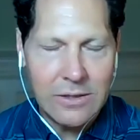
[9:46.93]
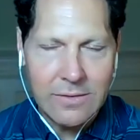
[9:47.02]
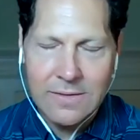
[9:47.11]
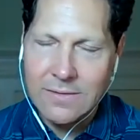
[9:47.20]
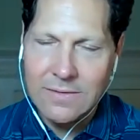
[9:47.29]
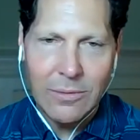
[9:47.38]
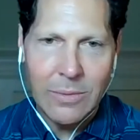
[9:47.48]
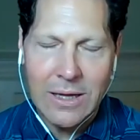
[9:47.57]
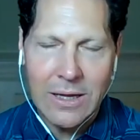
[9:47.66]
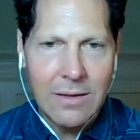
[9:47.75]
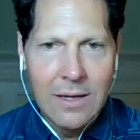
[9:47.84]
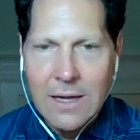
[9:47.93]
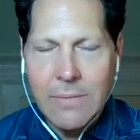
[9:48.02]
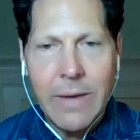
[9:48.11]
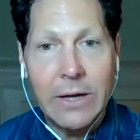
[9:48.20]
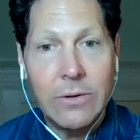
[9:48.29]
So many
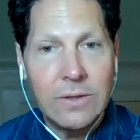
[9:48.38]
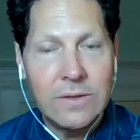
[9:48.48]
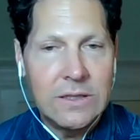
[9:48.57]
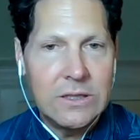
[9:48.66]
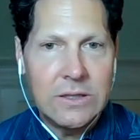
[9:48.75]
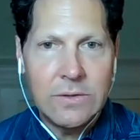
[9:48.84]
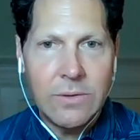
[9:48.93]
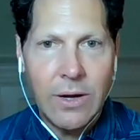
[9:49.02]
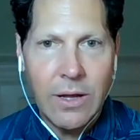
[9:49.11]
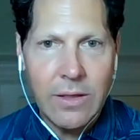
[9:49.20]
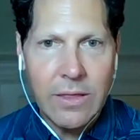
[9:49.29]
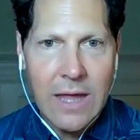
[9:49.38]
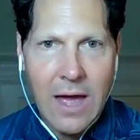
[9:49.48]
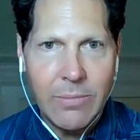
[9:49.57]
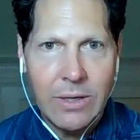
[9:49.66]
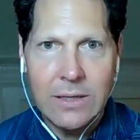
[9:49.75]
micro decisions around healthy
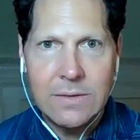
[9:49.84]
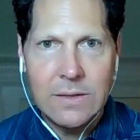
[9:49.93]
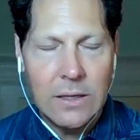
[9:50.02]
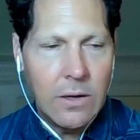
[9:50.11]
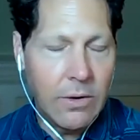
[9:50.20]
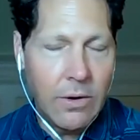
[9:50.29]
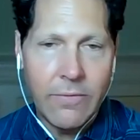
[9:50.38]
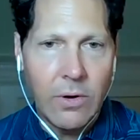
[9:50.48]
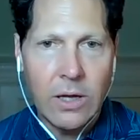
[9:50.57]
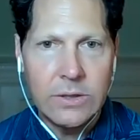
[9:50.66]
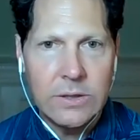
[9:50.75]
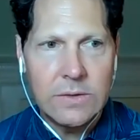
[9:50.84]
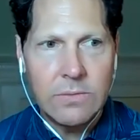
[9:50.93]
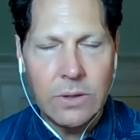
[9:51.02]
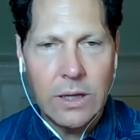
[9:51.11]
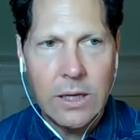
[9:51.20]
habits, and overall
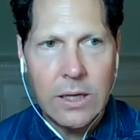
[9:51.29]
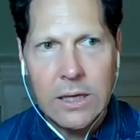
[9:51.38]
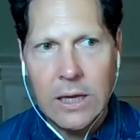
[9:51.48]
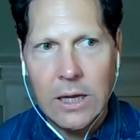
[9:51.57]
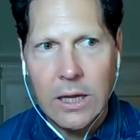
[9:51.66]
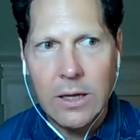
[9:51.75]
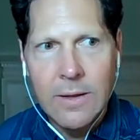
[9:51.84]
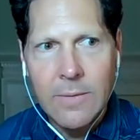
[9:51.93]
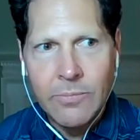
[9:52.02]
just really getting